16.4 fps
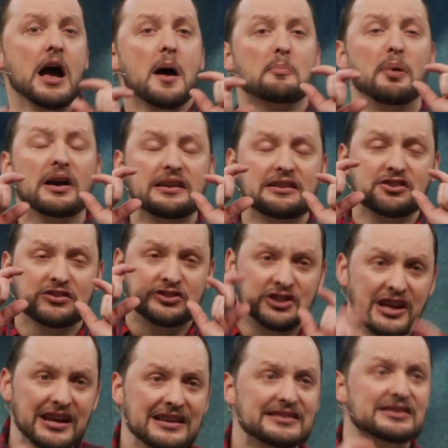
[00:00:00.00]
but
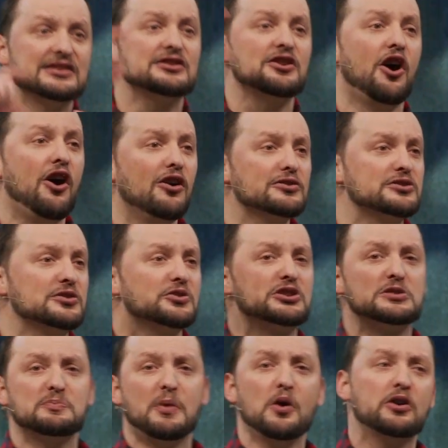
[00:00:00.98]
Jesus also
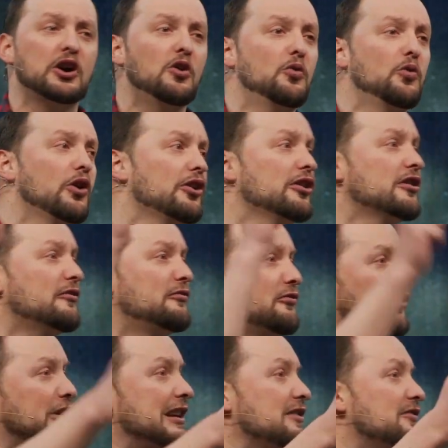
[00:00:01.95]
spoke a word of
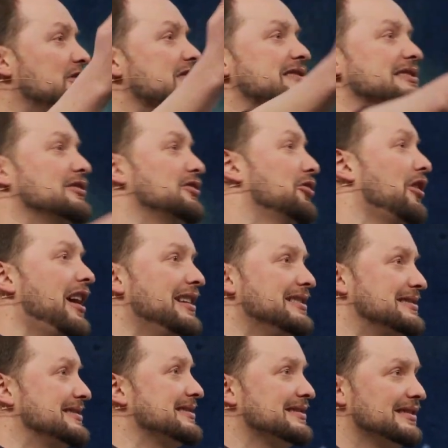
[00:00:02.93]
forgiveness and
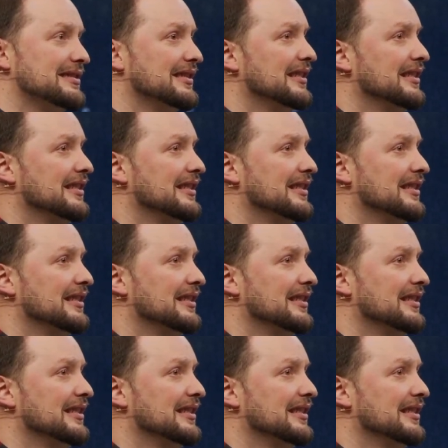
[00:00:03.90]
grace